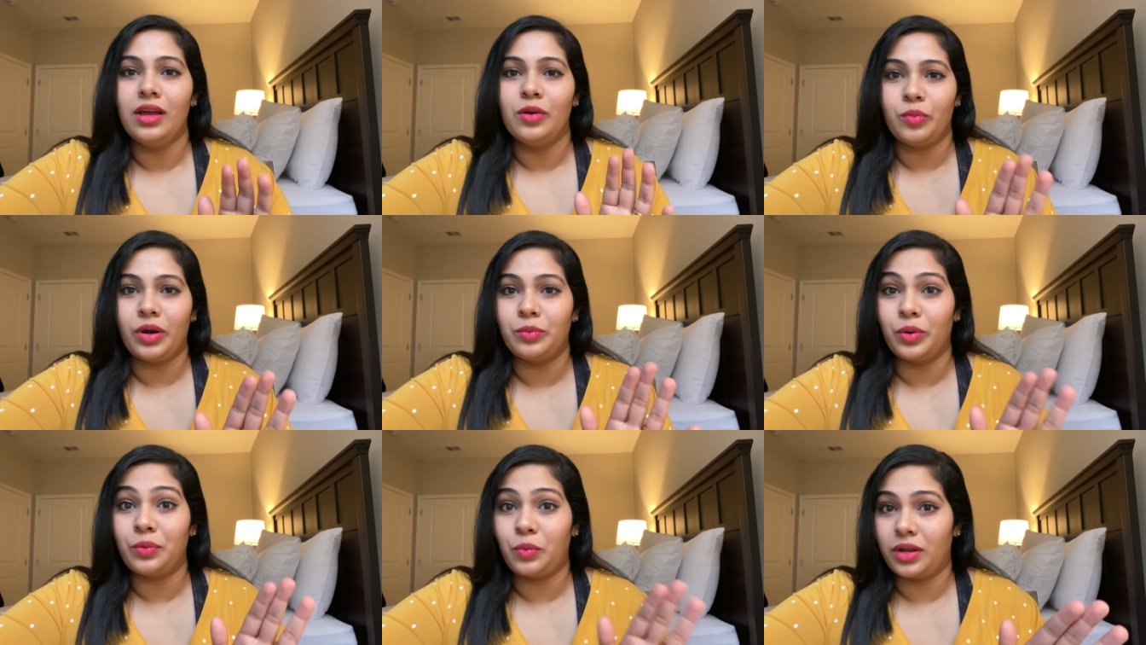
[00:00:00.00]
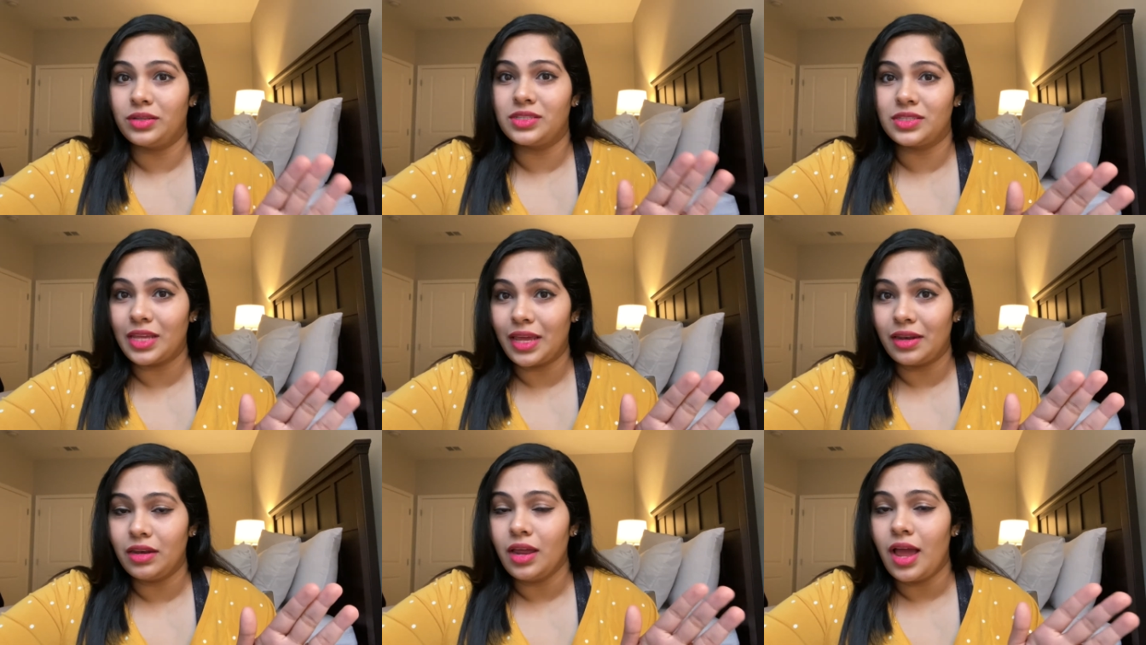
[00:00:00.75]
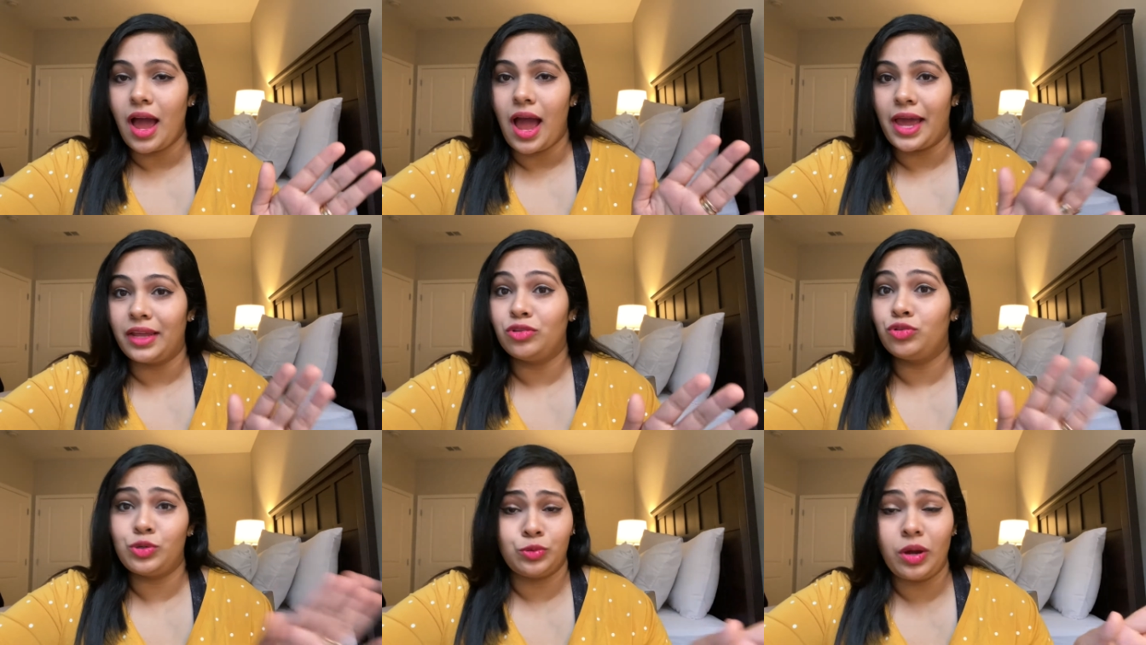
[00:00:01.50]
111 Skin. I
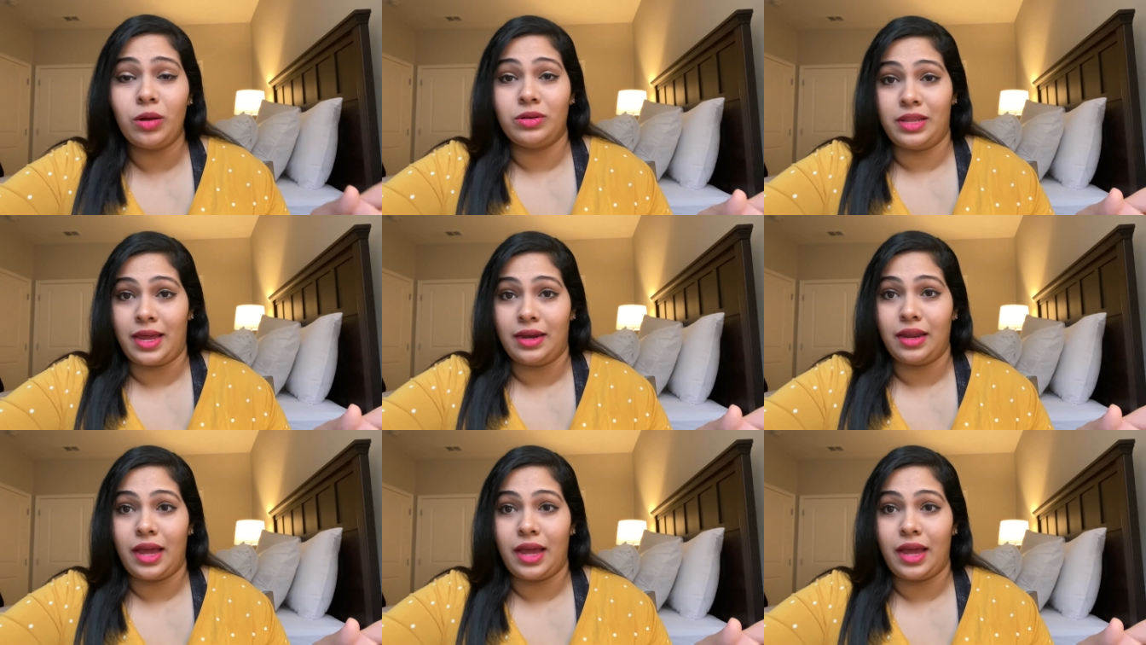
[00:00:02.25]
threw out that.